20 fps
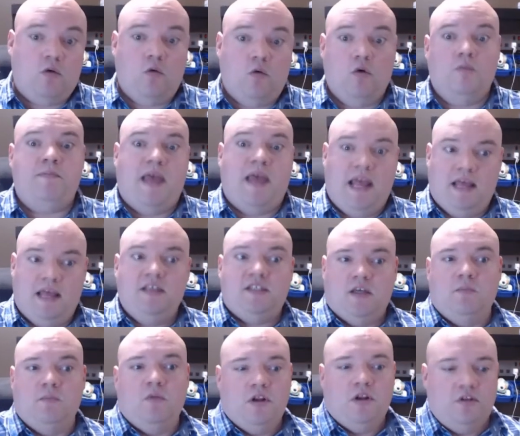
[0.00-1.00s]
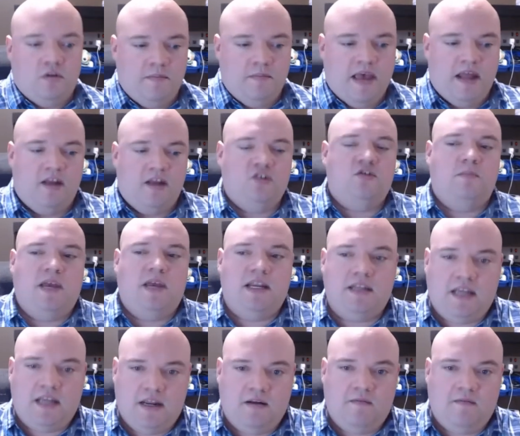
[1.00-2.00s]
or pay someone to manage and
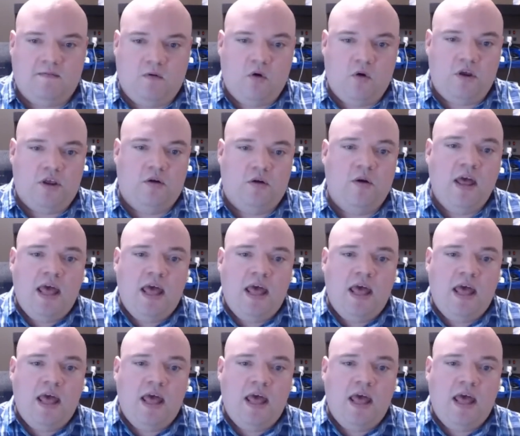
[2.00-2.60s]
maintain it for you.